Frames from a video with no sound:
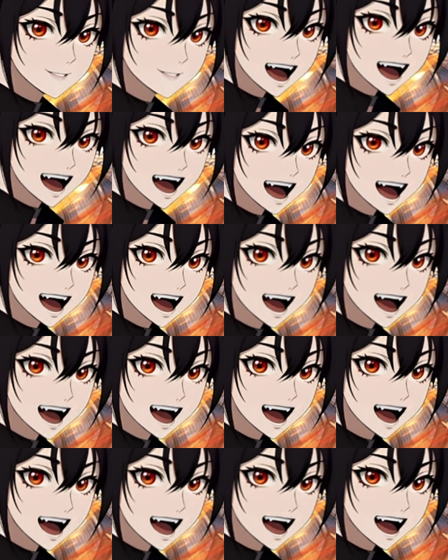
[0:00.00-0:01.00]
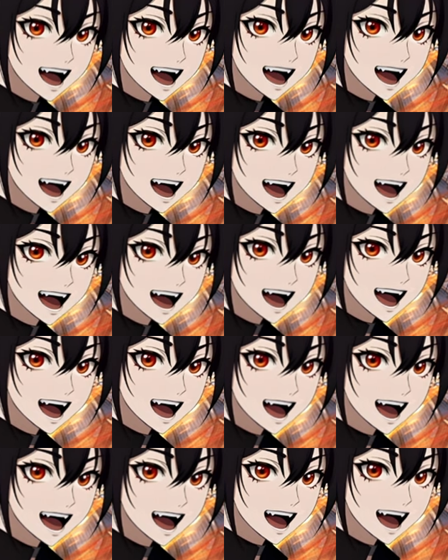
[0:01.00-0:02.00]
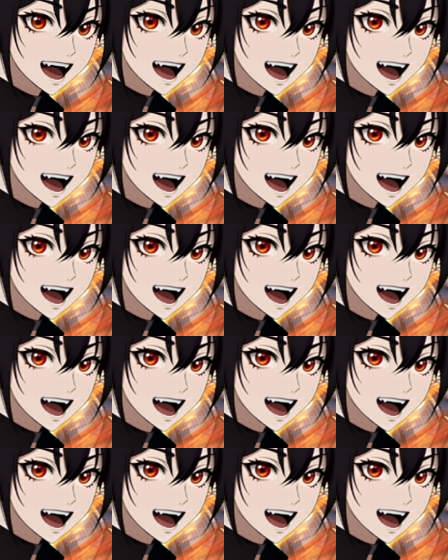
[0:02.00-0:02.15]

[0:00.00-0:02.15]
Either Tag Team or Folia